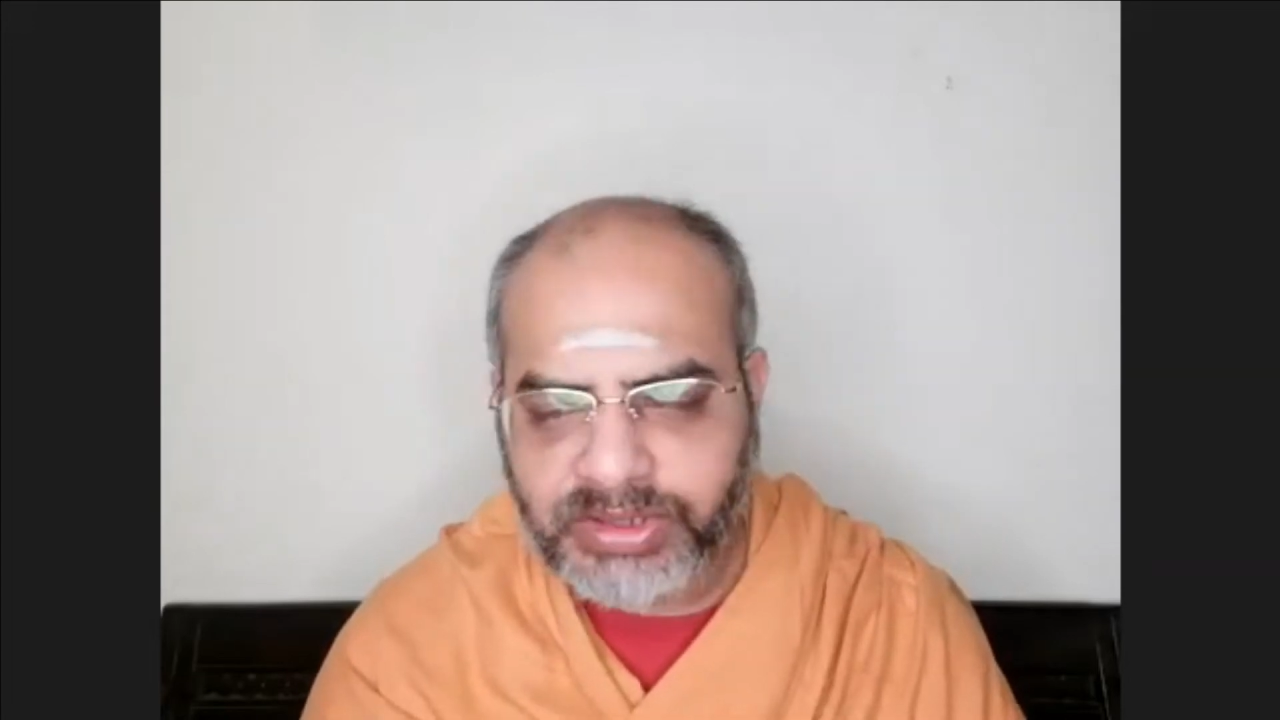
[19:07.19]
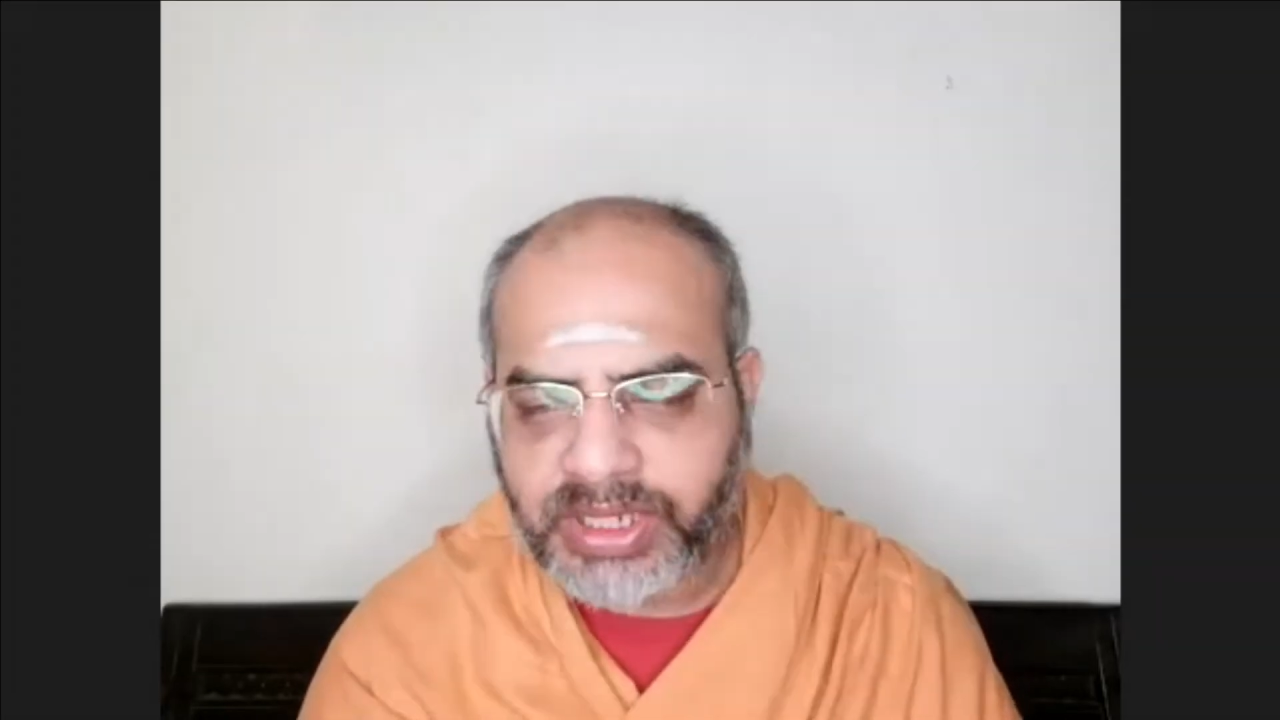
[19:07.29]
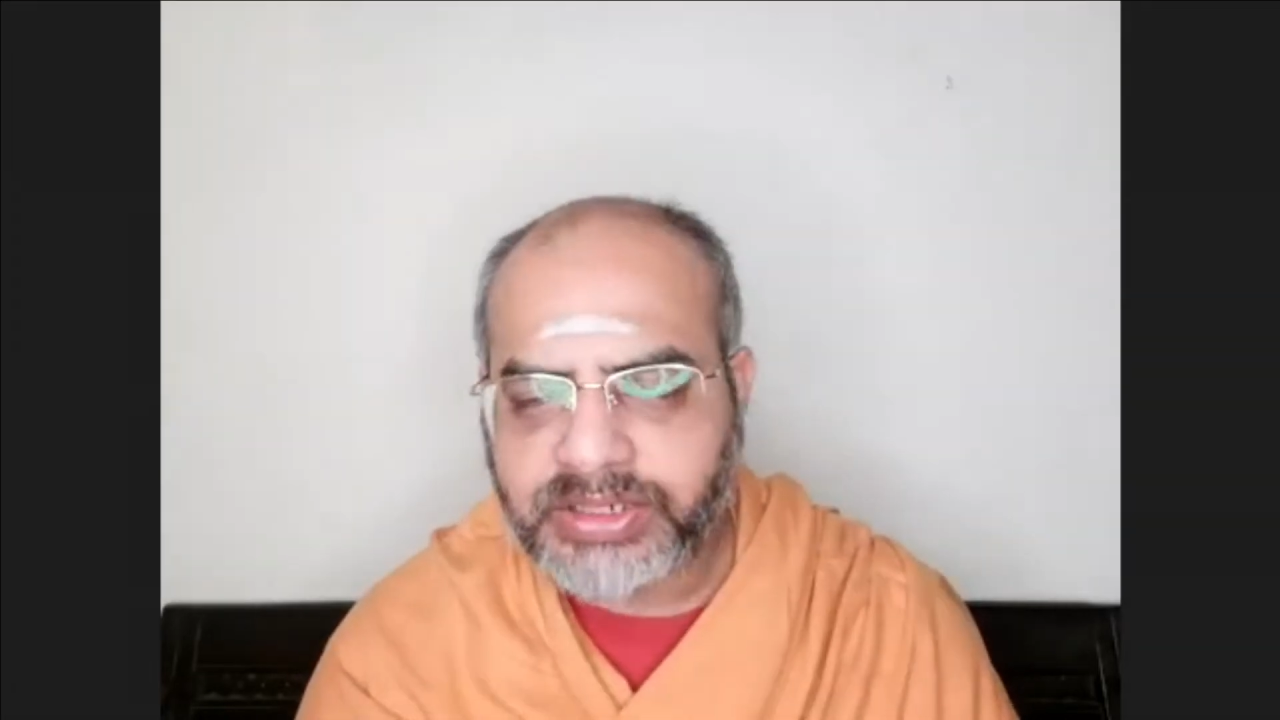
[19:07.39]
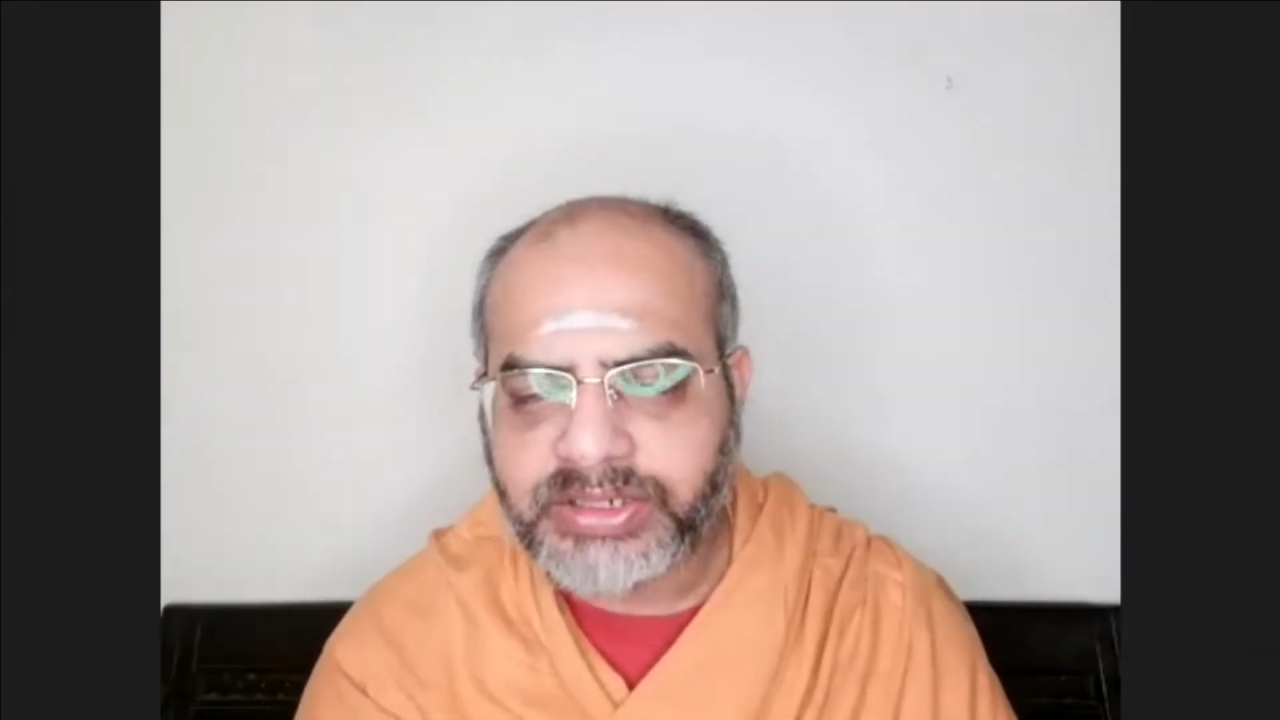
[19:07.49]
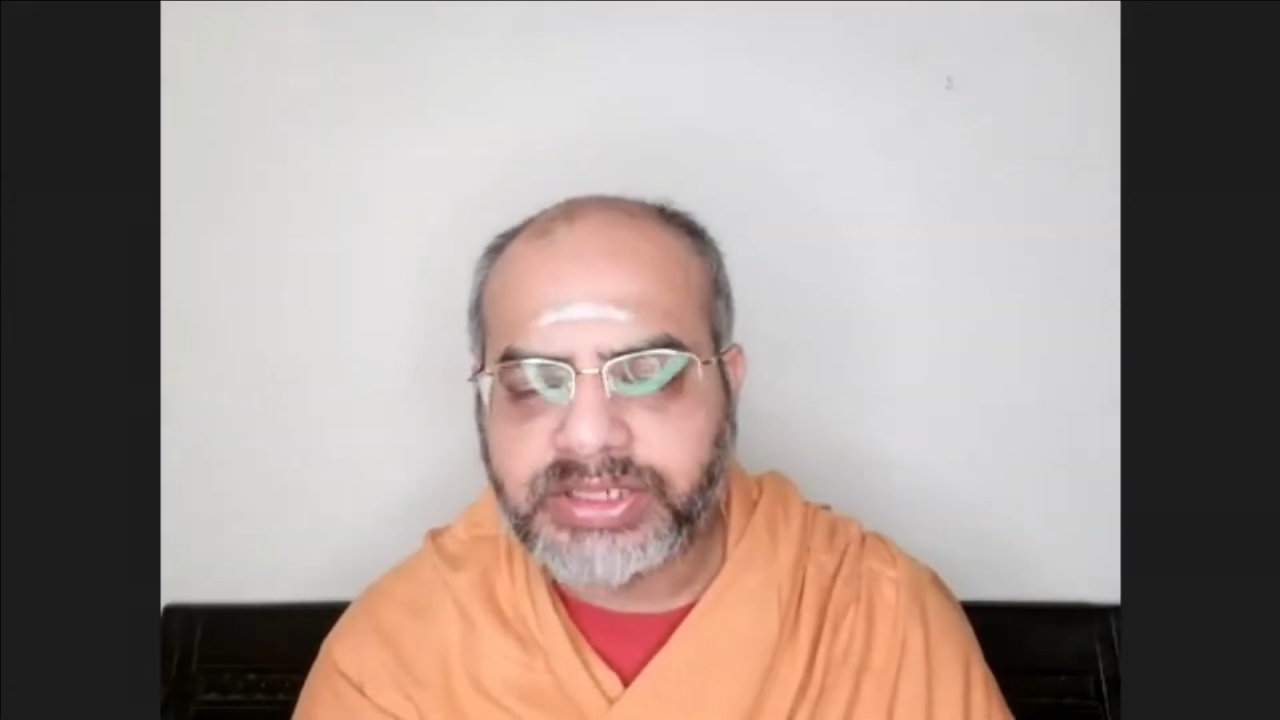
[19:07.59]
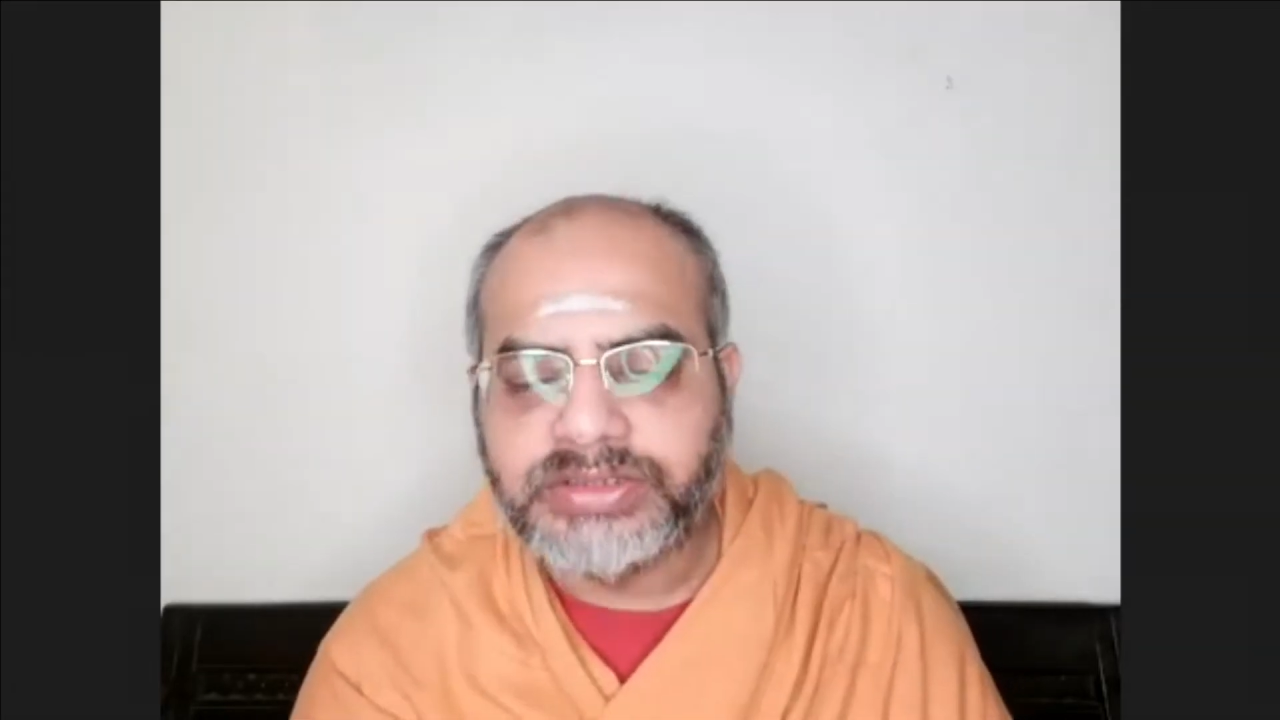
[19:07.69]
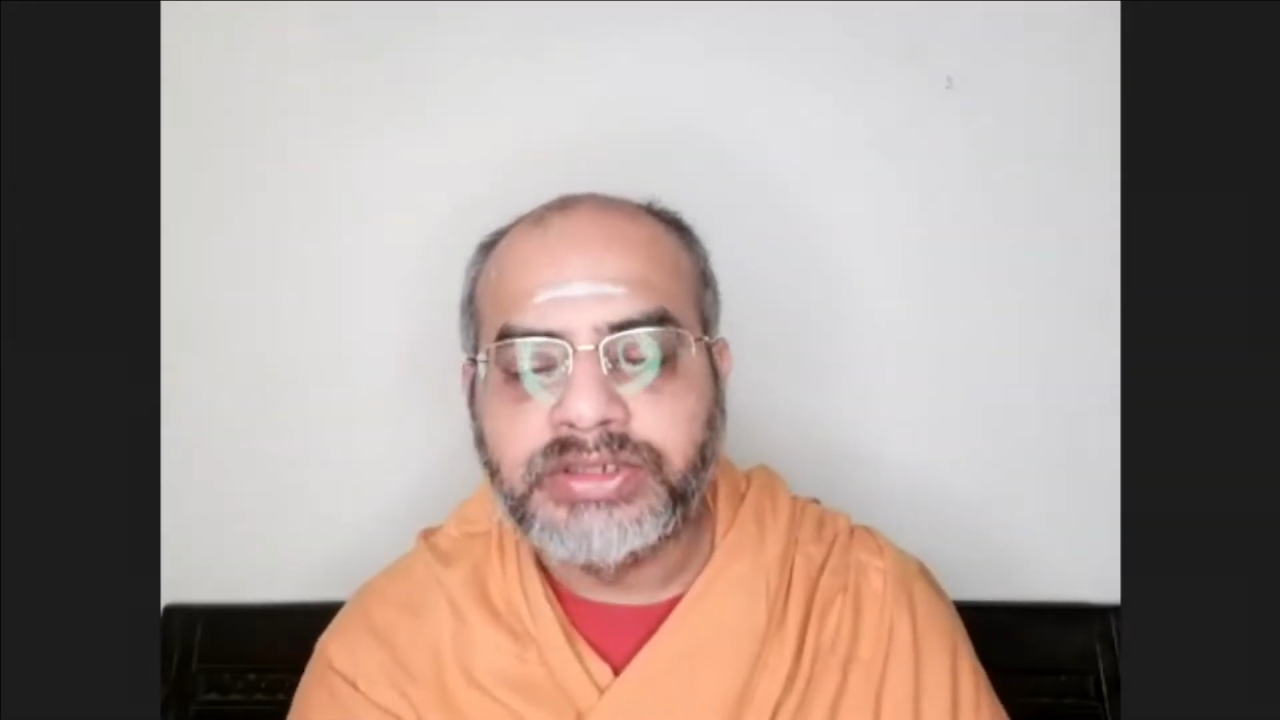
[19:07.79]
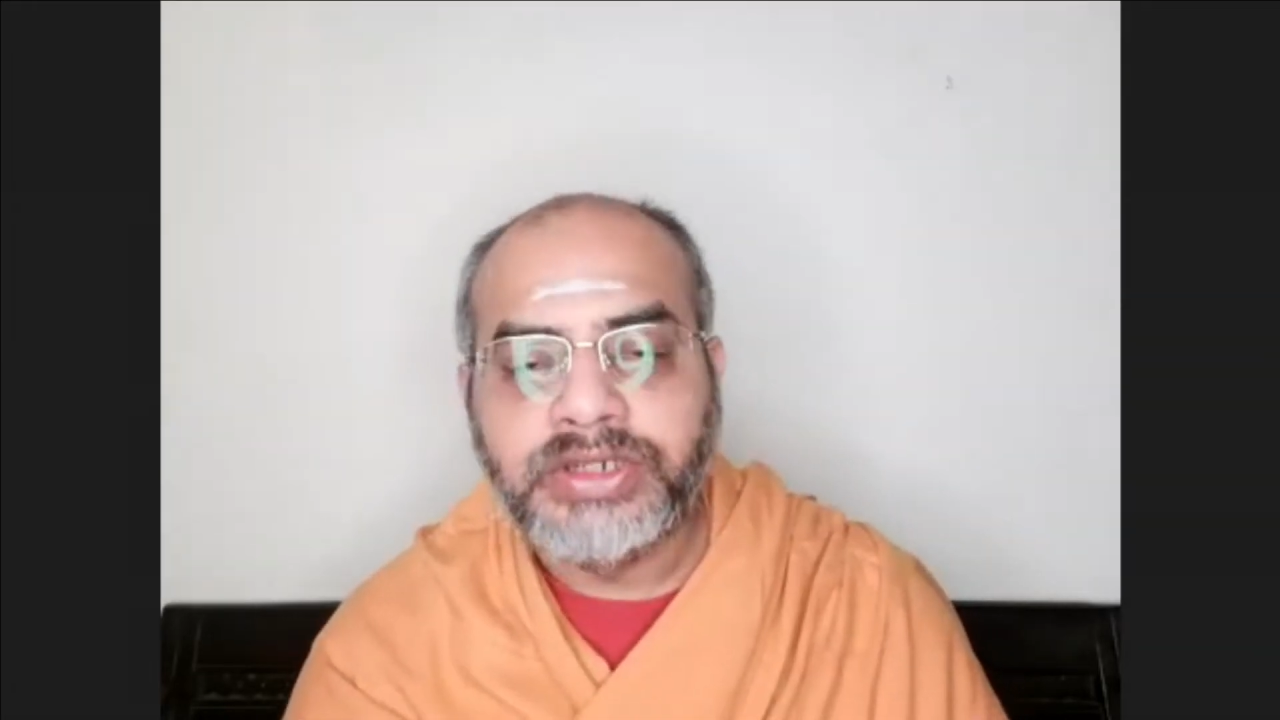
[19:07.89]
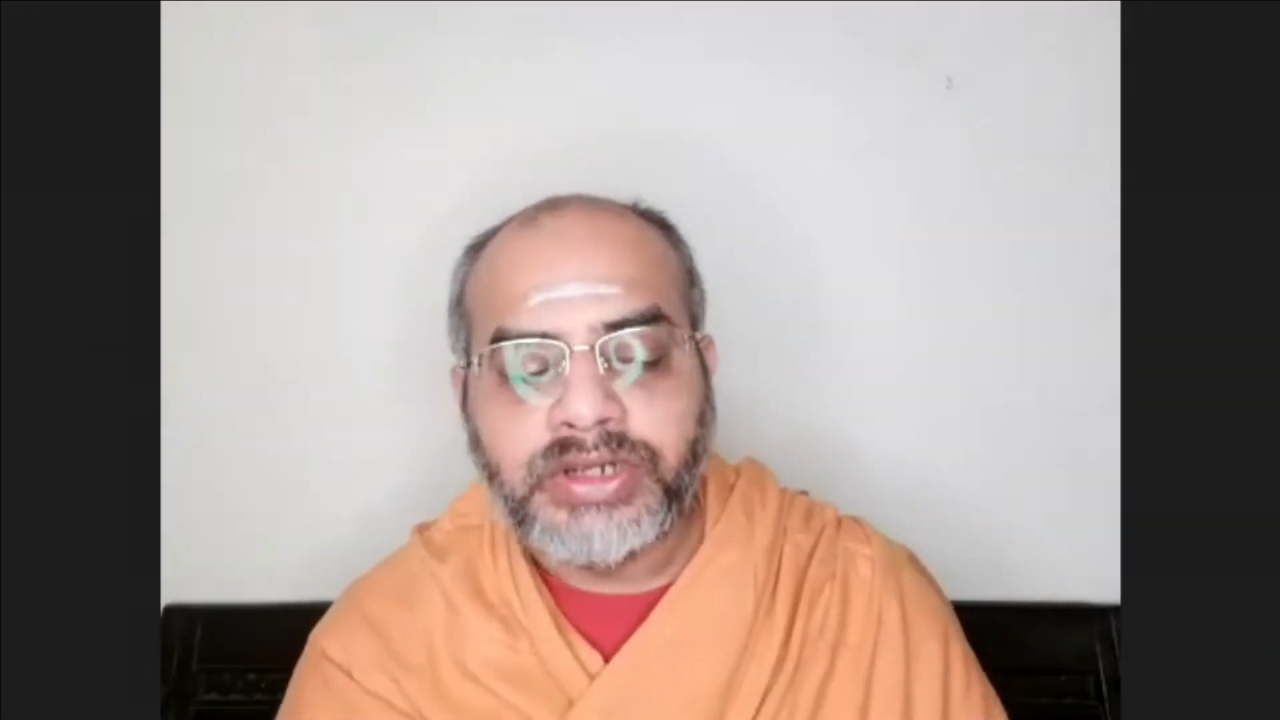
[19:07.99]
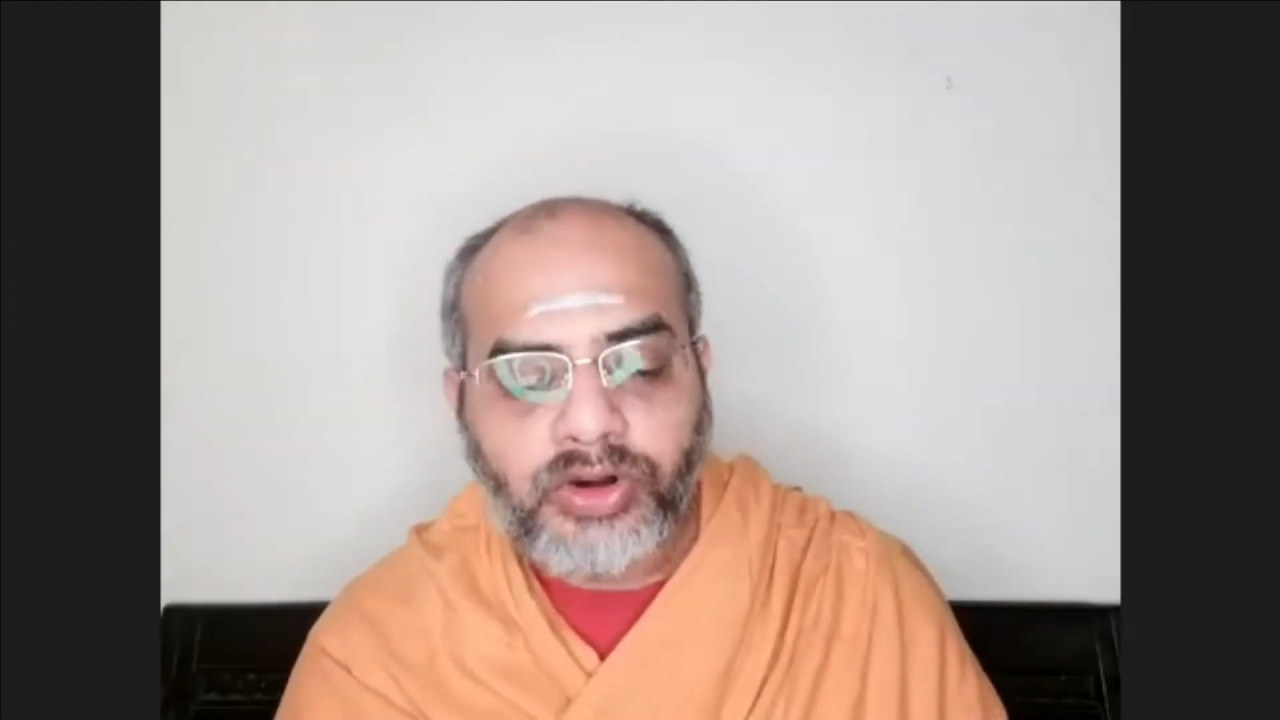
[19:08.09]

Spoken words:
And then